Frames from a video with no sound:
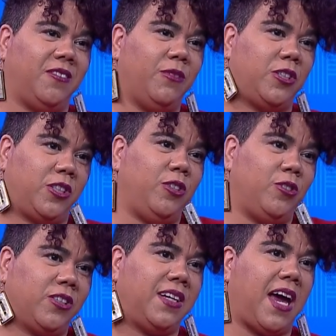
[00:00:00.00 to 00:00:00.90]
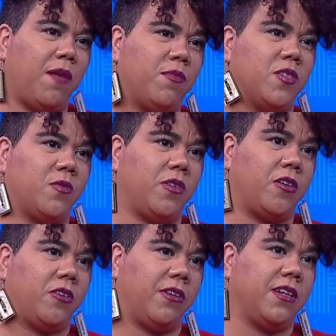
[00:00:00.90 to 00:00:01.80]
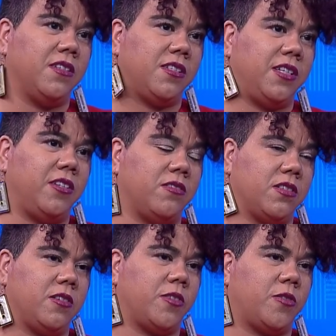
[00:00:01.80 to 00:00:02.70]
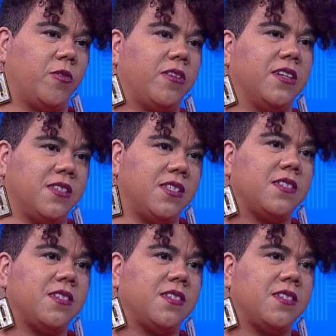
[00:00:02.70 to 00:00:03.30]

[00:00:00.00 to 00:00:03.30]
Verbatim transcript: which usually happens with our greatest leaders and historians.